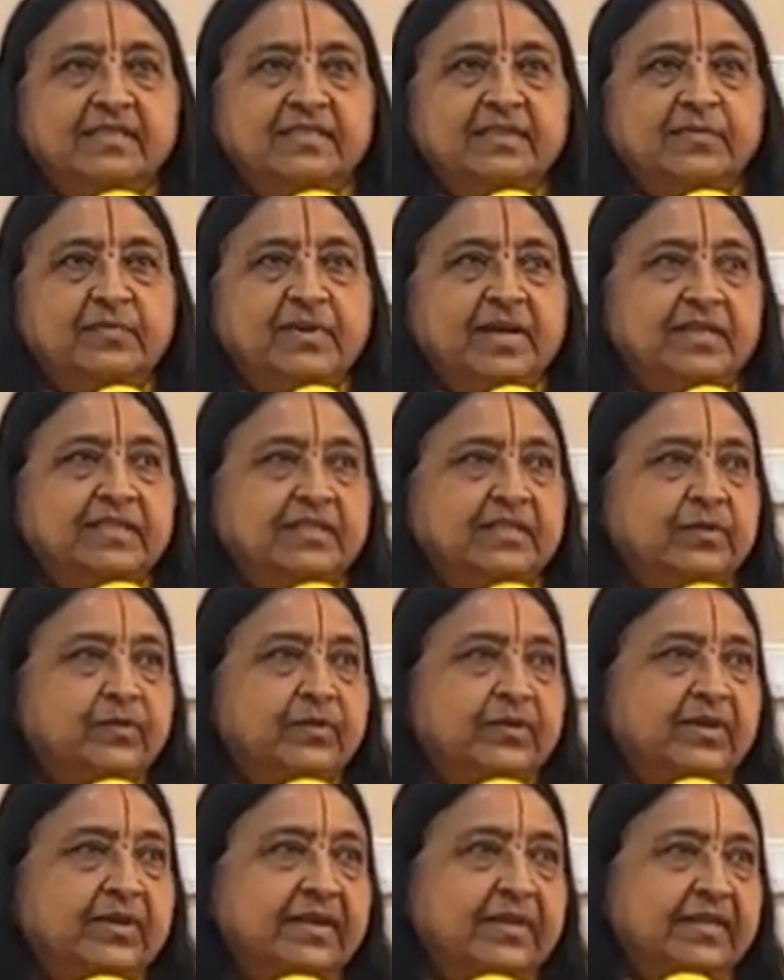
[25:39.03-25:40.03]
It is the
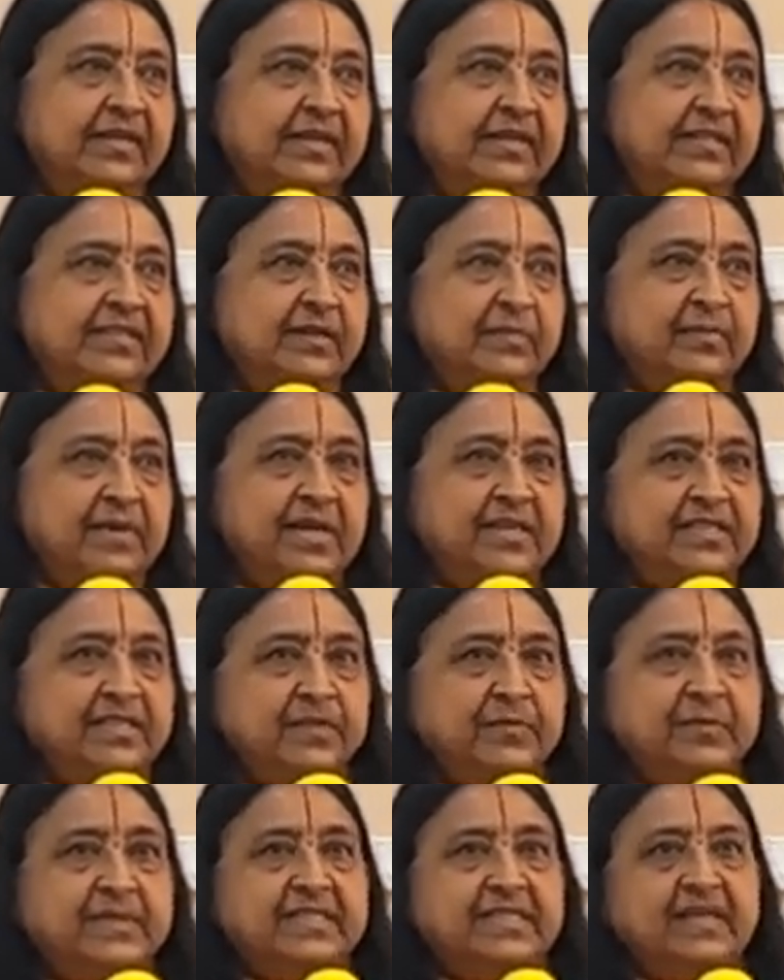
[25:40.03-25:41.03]
magic word. It is the
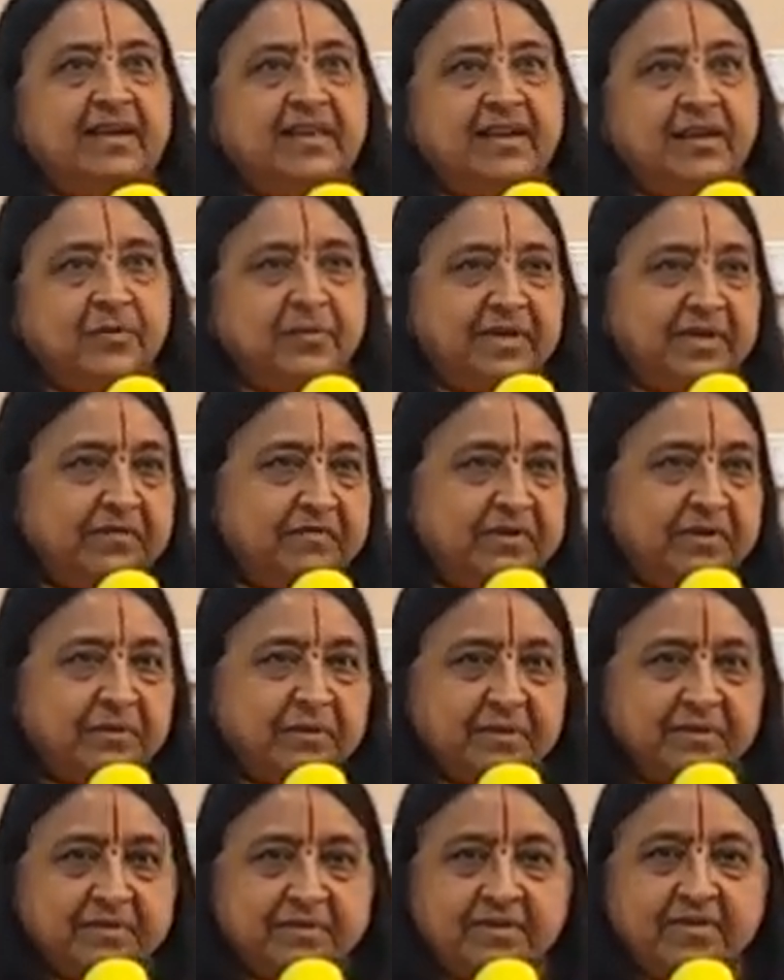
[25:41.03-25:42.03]
magic masala, whatever
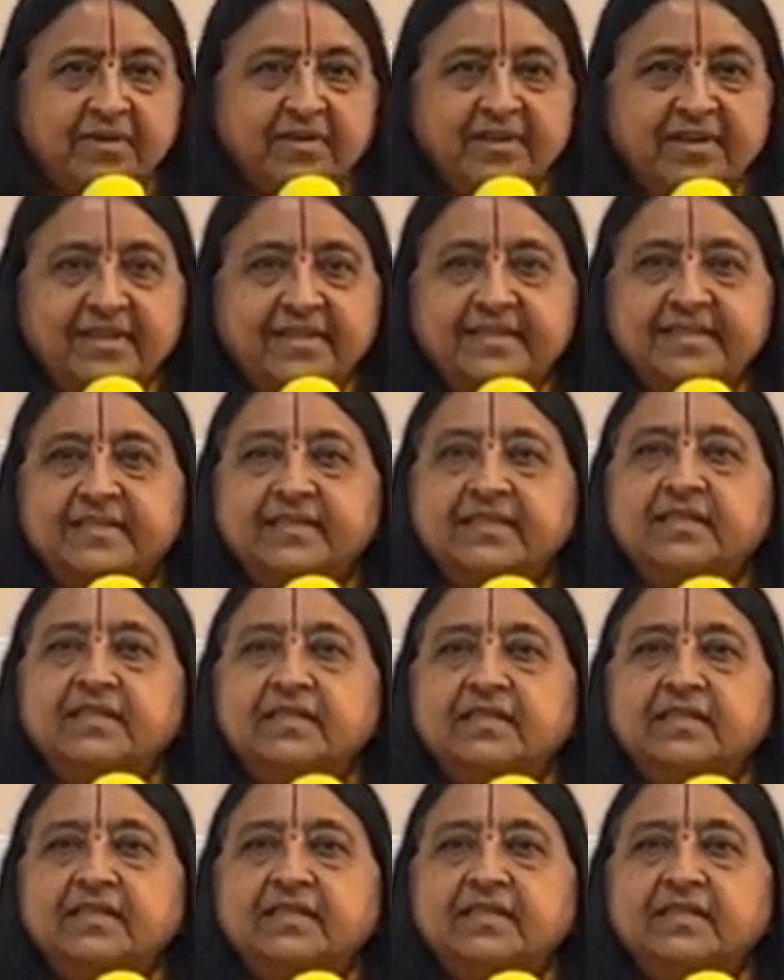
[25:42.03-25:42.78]
you want to call it.